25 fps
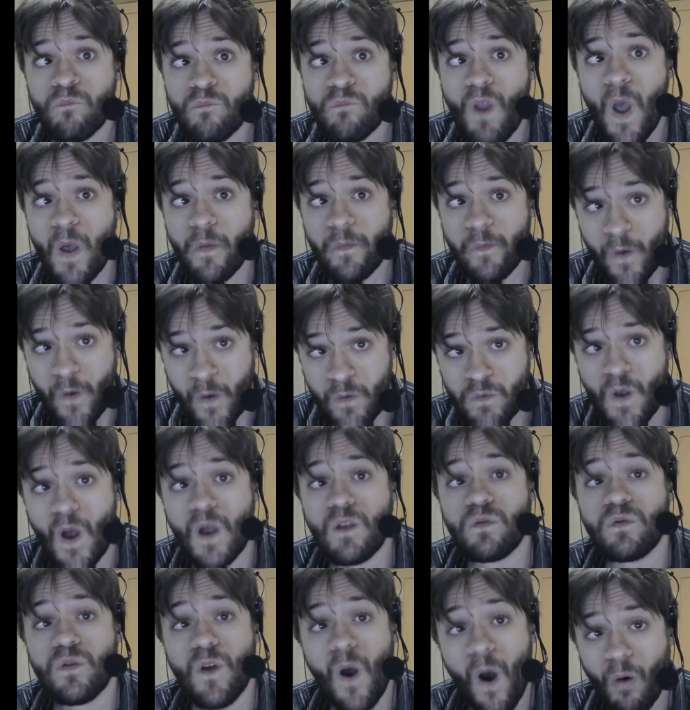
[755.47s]
And they
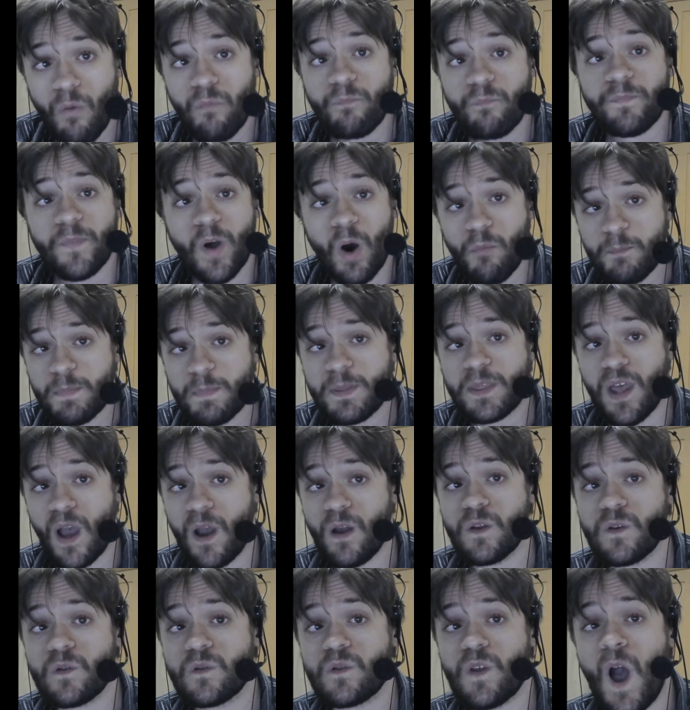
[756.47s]
said, no, no
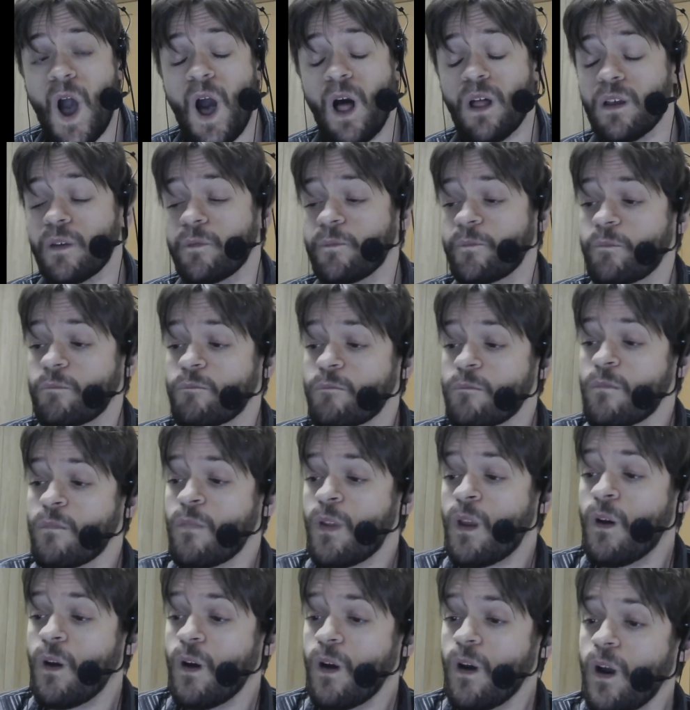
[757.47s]
potato salad.
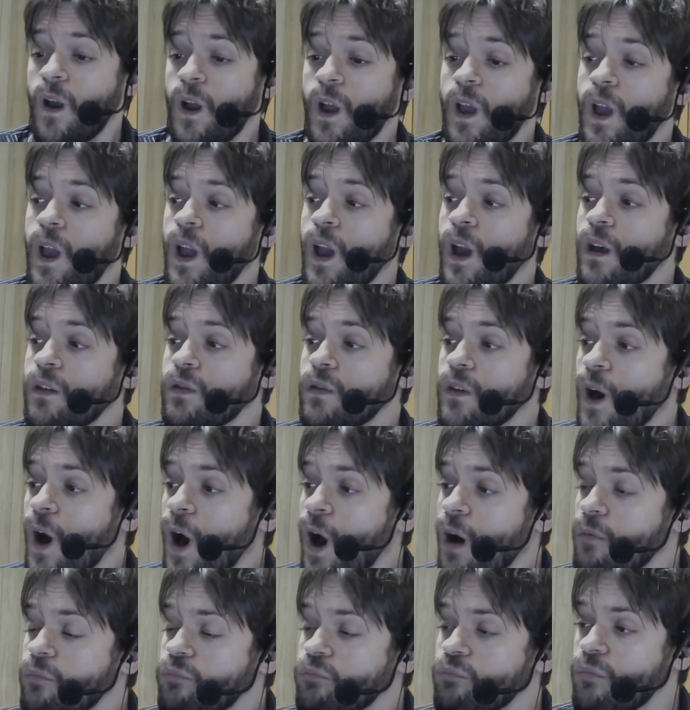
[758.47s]
And
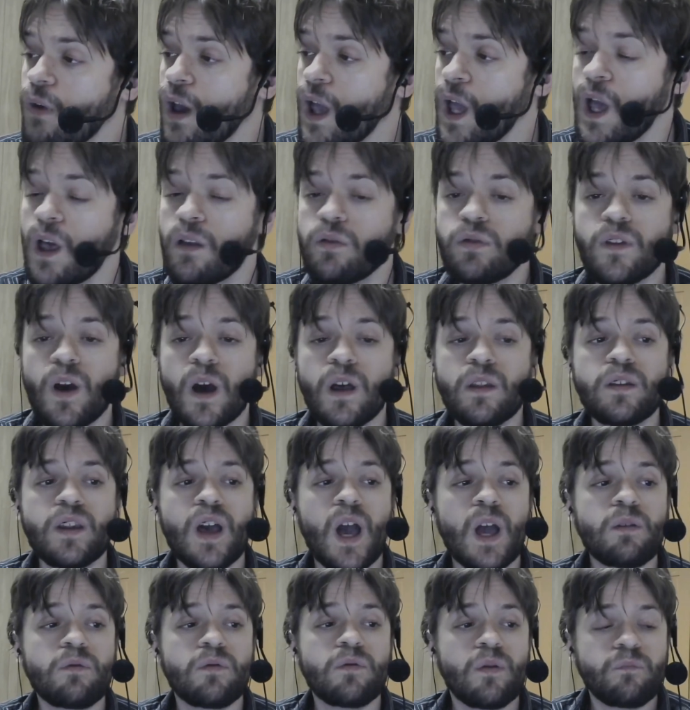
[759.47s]
uh, man, doesn't
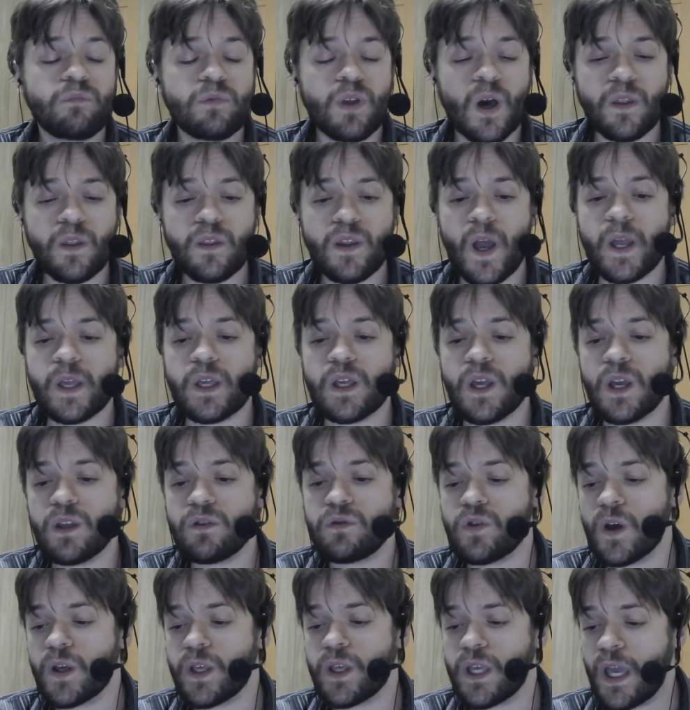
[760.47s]
that, doesn't that
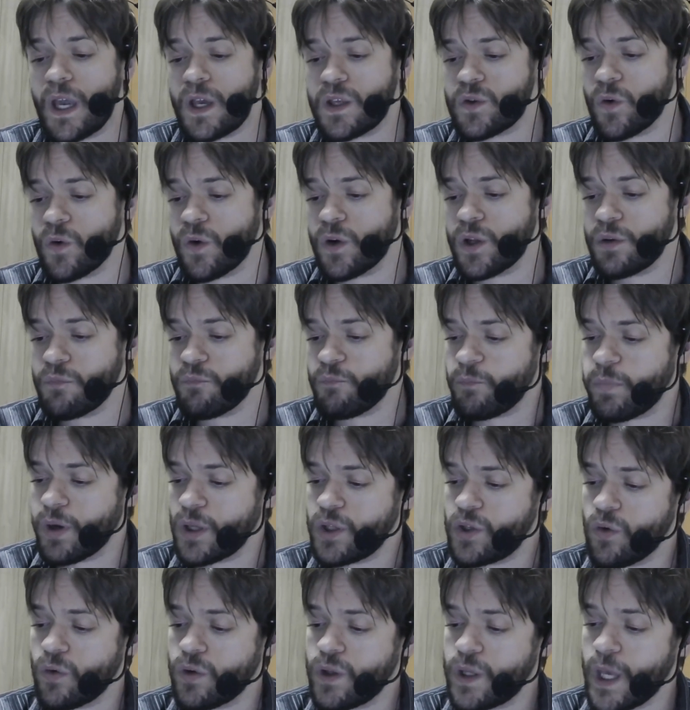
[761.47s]
get you gizzard and
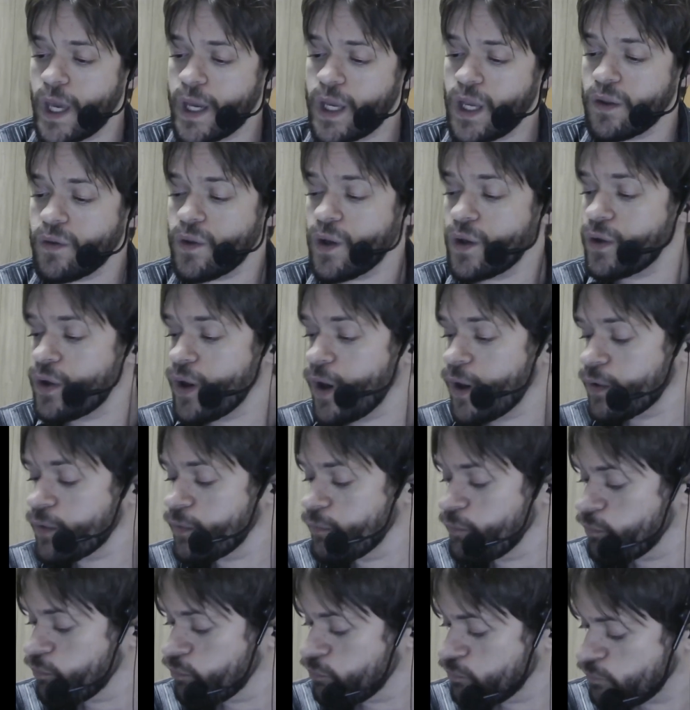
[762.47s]
put your dick in the dirt?
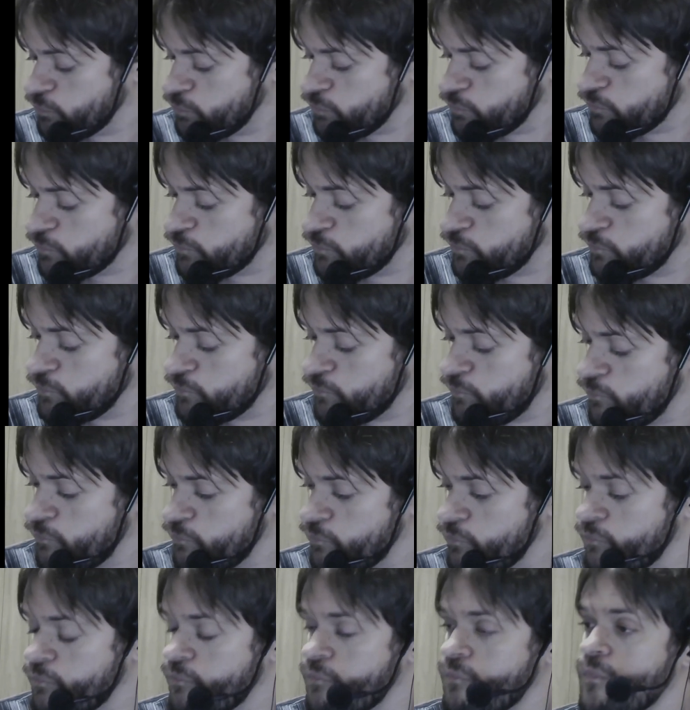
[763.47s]

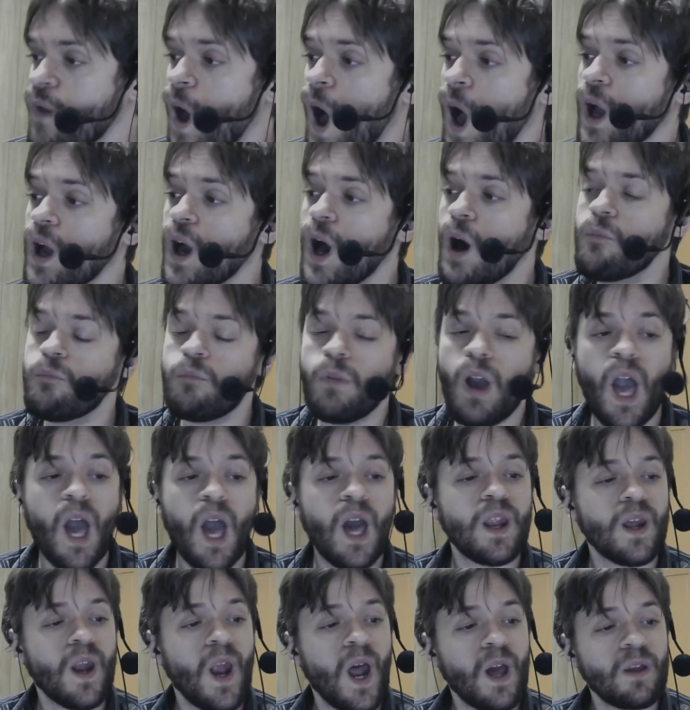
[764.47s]
I got
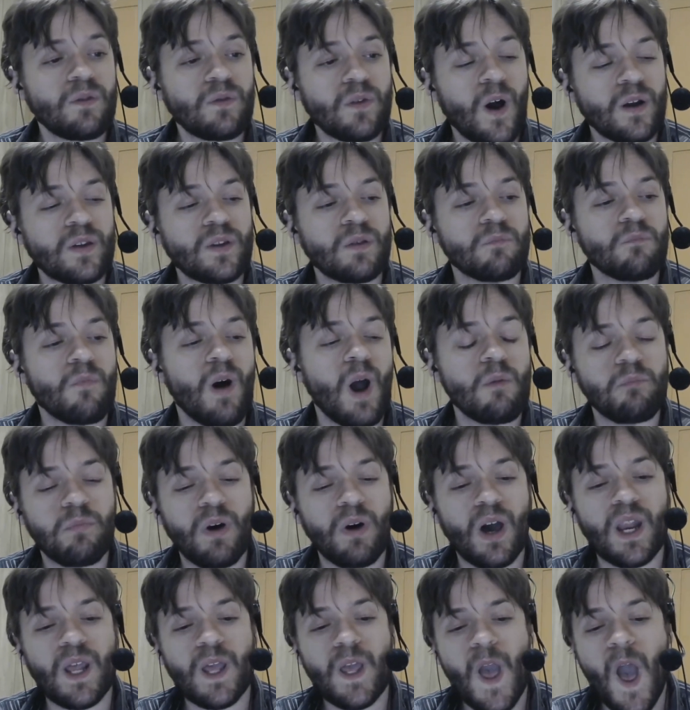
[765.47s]
mad and I talked to my
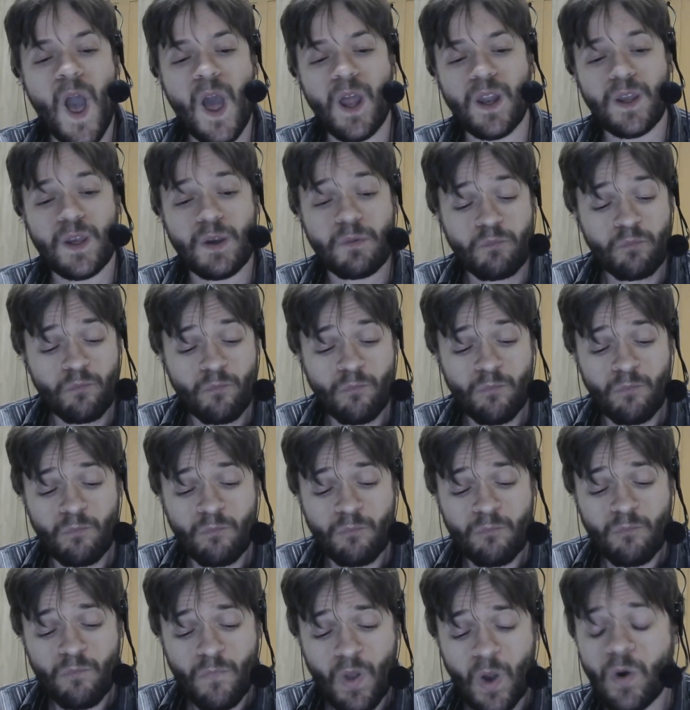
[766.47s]
buddy Eddie,
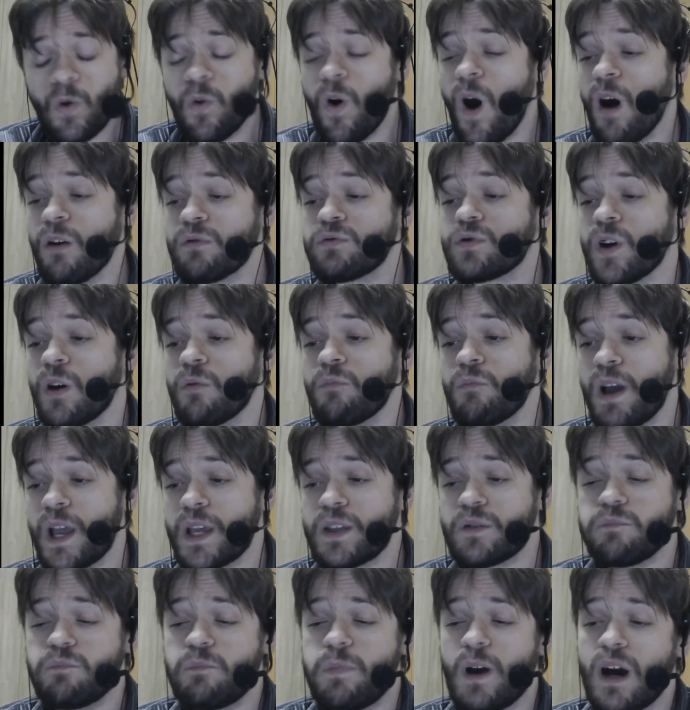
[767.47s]
who also
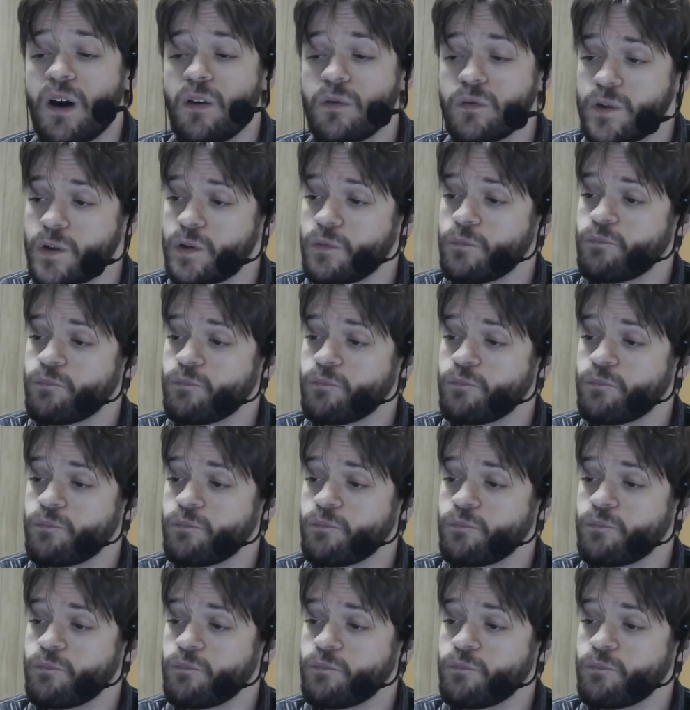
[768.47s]
makes belts.